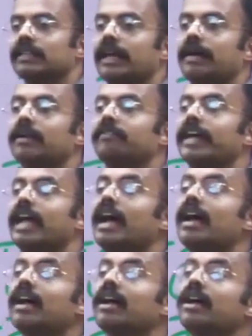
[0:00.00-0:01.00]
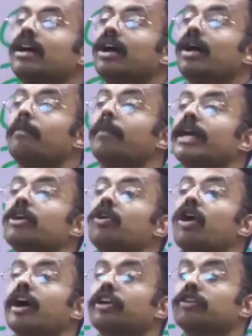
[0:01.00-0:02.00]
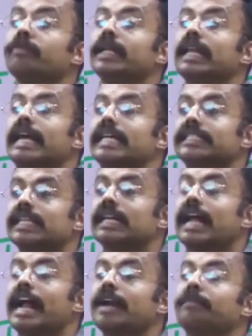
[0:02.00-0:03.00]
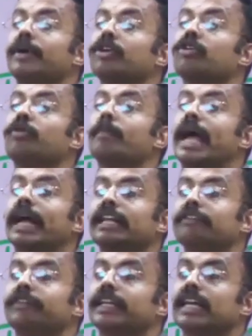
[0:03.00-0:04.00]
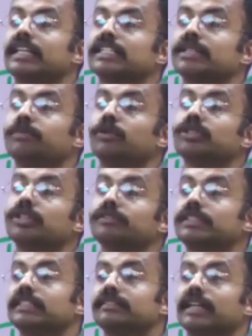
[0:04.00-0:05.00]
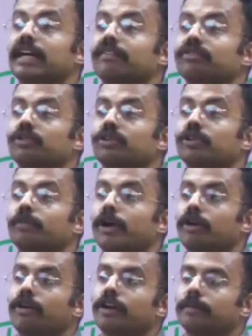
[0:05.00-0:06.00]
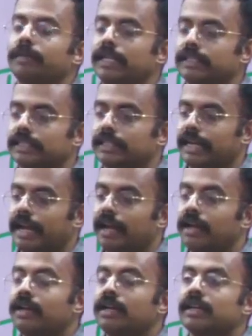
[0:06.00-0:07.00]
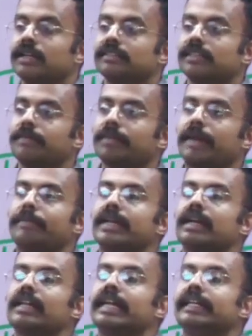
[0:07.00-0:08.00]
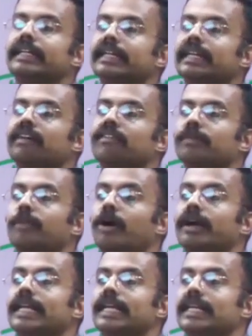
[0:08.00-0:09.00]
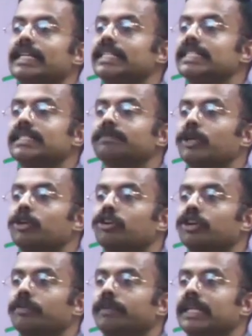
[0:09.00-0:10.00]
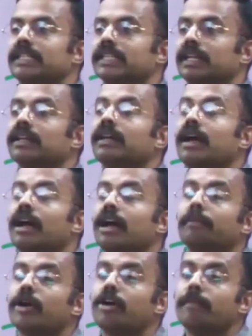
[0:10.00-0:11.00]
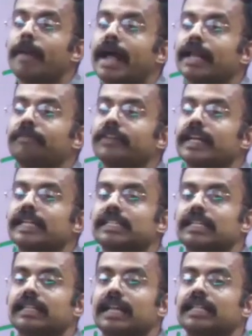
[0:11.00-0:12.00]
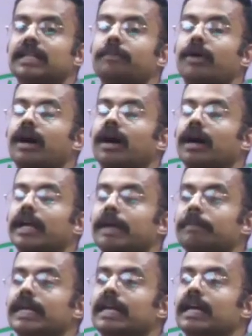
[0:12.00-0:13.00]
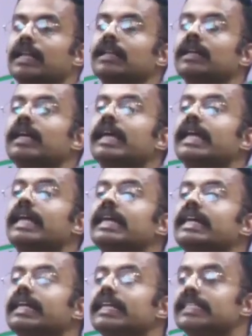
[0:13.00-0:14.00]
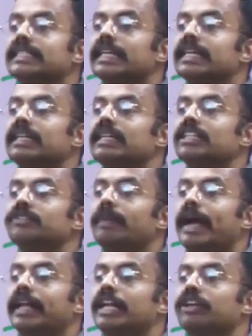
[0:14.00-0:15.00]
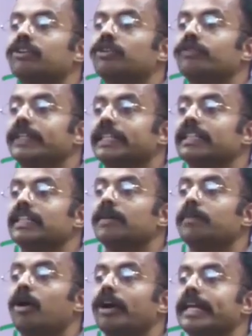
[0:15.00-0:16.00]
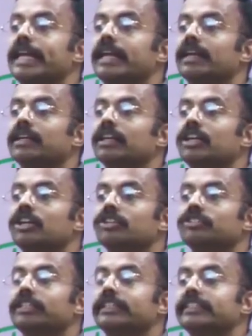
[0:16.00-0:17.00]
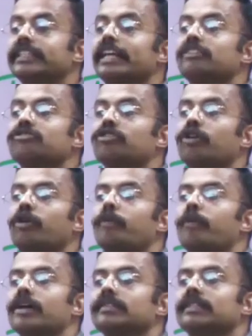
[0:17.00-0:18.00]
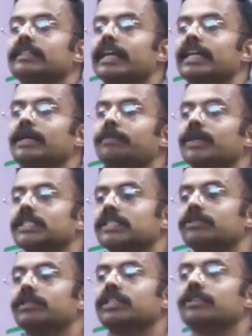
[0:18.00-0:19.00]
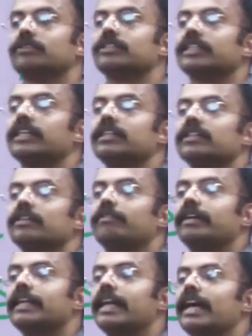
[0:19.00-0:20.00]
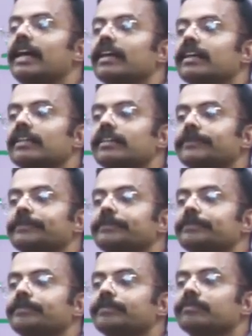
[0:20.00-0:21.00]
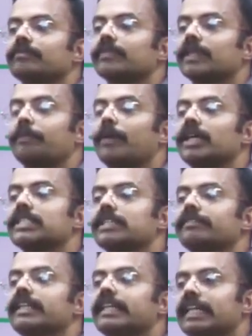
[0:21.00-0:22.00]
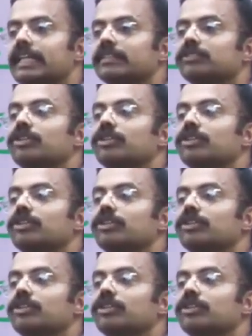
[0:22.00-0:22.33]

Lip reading: Andre via bioaccumulation and biomagnification. Both of things I have told you. Bioaccumulation andre some chemical entering our body is bioaccumulation. Biomagnification andre the chemical increasing in its magnitude within the body. So it is like slow poison. Daily poison kotti, one day the poison will kill it.